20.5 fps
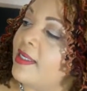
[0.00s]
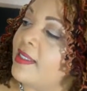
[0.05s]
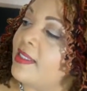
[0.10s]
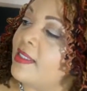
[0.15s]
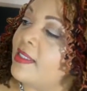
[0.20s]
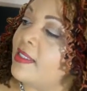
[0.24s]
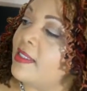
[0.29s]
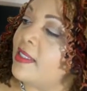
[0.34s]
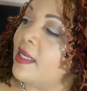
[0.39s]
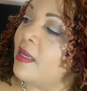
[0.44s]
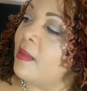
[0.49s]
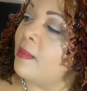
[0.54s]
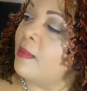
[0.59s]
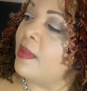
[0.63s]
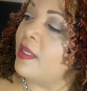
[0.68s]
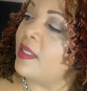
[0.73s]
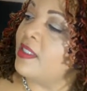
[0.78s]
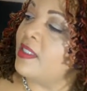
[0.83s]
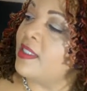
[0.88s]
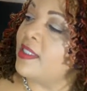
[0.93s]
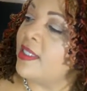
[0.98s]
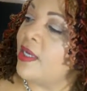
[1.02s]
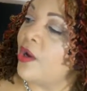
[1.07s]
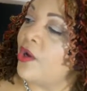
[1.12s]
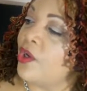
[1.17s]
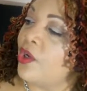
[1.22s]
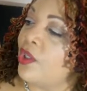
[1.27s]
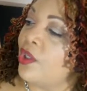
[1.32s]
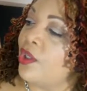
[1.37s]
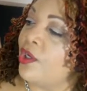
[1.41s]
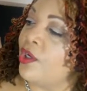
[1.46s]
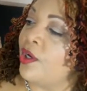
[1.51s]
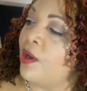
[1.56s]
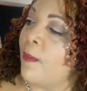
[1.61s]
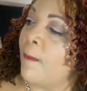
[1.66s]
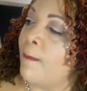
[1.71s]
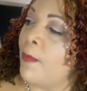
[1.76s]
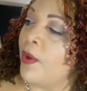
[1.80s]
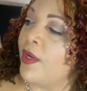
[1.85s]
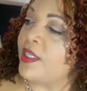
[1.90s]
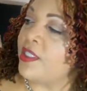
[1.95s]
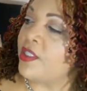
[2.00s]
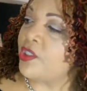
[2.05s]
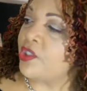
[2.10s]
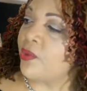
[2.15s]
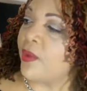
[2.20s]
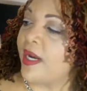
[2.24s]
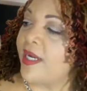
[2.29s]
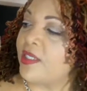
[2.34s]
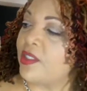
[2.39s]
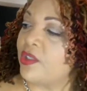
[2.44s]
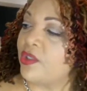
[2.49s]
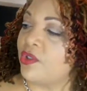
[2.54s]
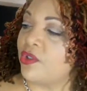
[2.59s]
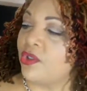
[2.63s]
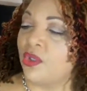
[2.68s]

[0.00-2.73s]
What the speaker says: Stem Cellular Moisturizer.